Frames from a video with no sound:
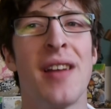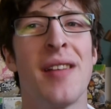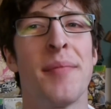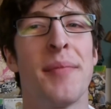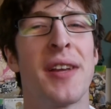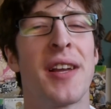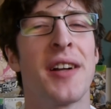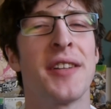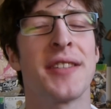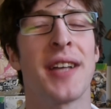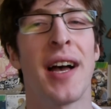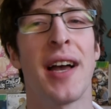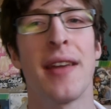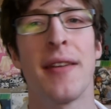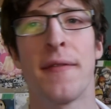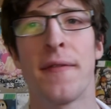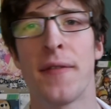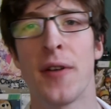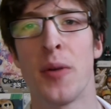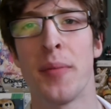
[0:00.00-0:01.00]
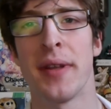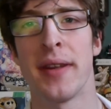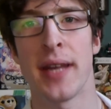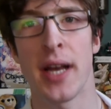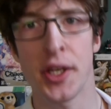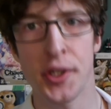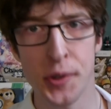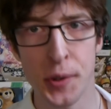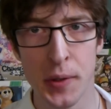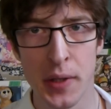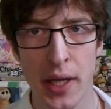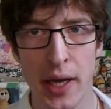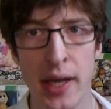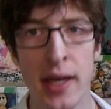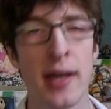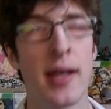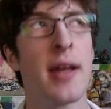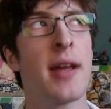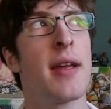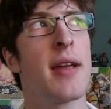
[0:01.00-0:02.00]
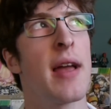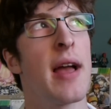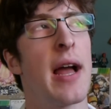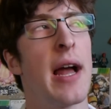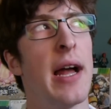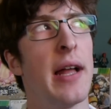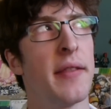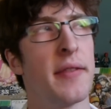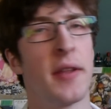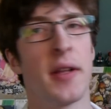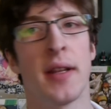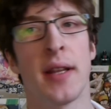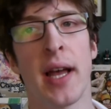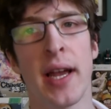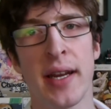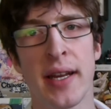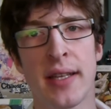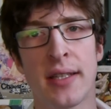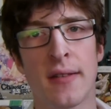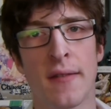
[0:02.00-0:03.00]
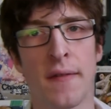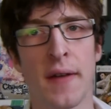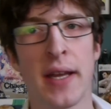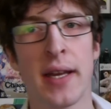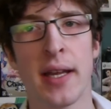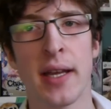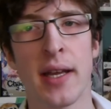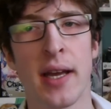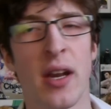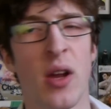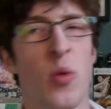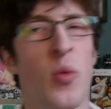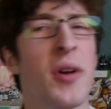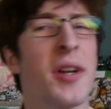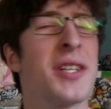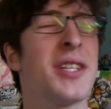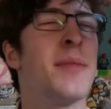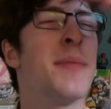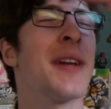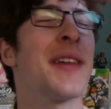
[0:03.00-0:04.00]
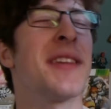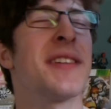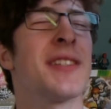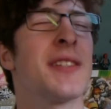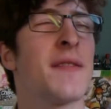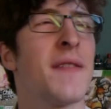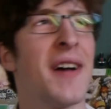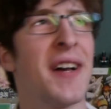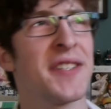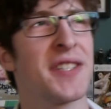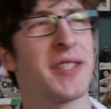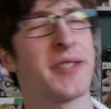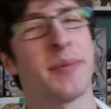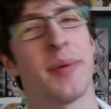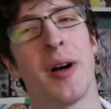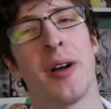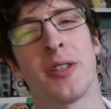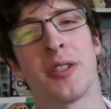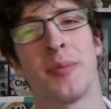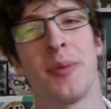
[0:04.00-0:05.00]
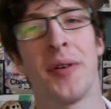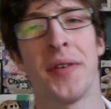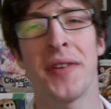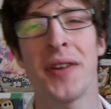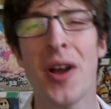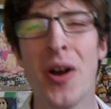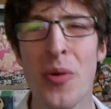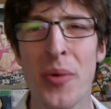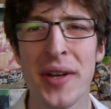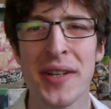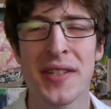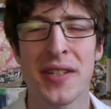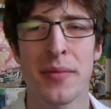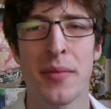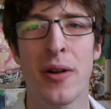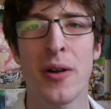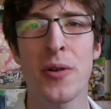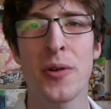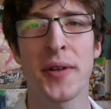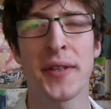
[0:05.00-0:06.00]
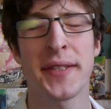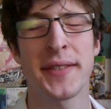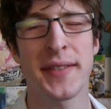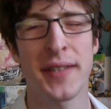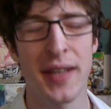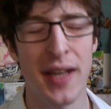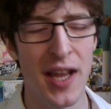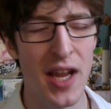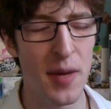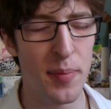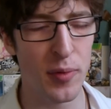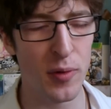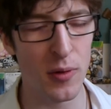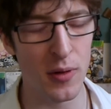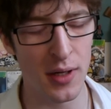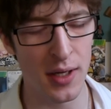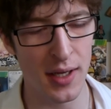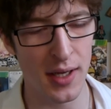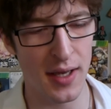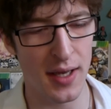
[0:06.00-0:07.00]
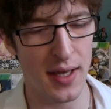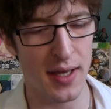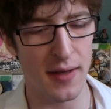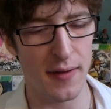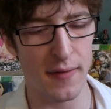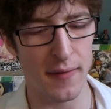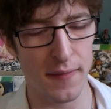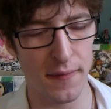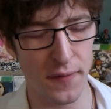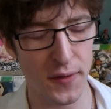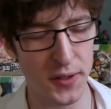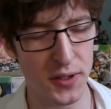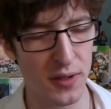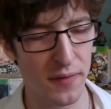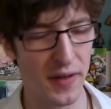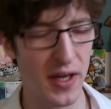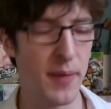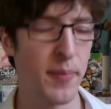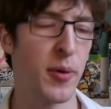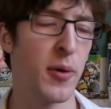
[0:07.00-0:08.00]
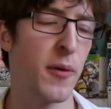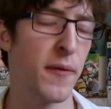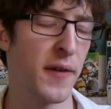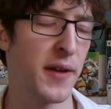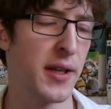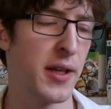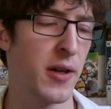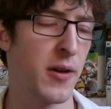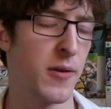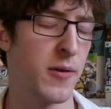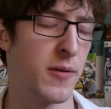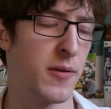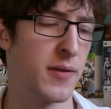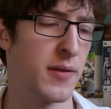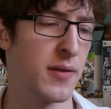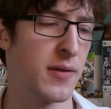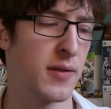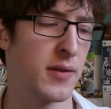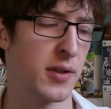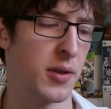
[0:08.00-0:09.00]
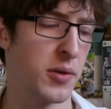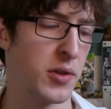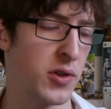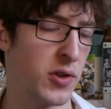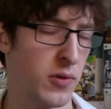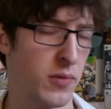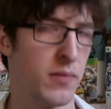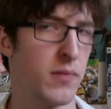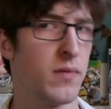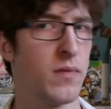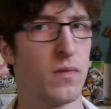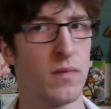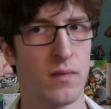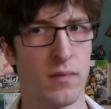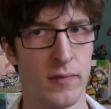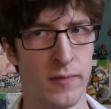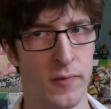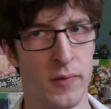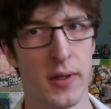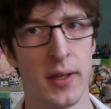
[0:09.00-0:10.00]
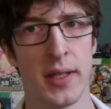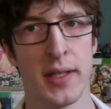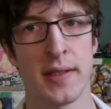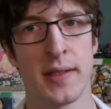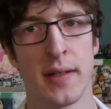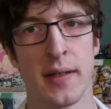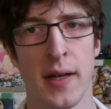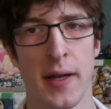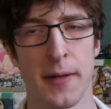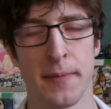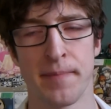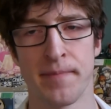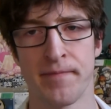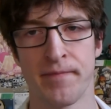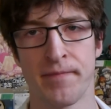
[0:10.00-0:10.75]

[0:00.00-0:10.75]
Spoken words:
because I film in natural light, and the light is fading, and I wanted to make this as fast as possible, and not wait tomorrow, because it's an 1st of April video, so it should release today.